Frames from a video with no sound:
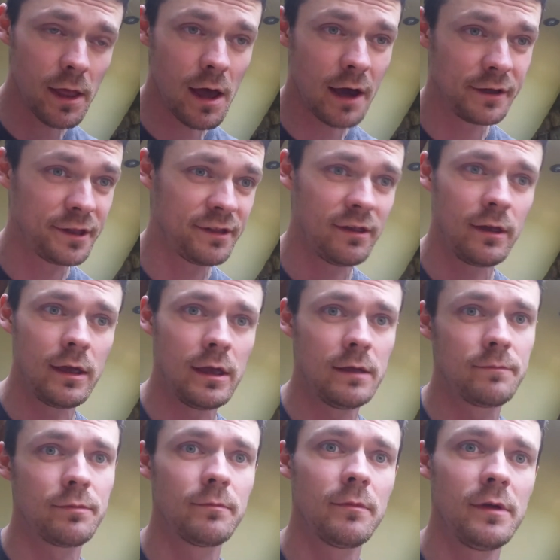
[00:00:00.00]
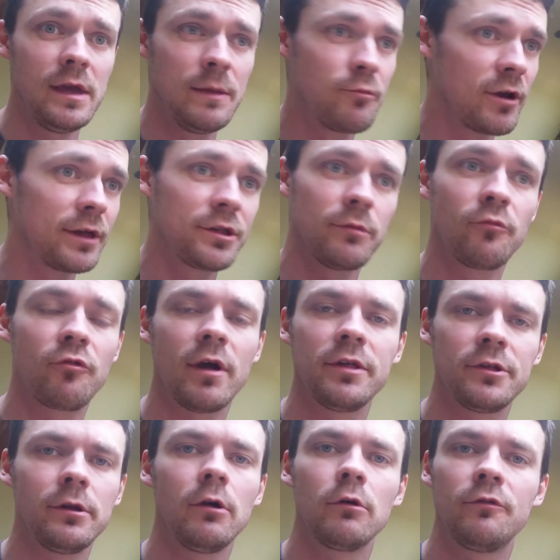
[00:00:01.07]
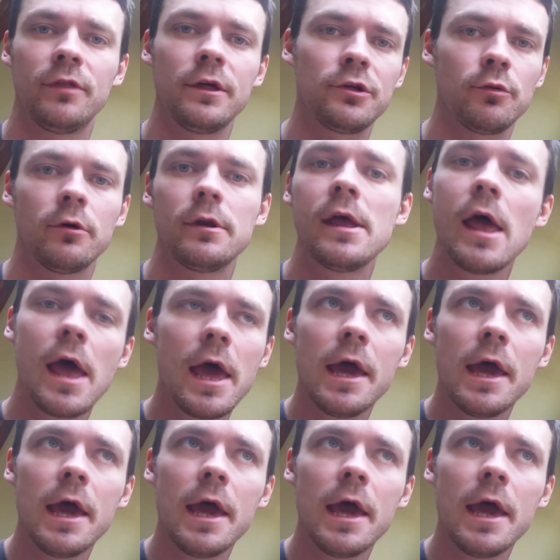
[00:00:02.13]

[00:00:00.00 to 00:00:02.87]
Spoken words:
Ice-T, he brings some friends along for this one.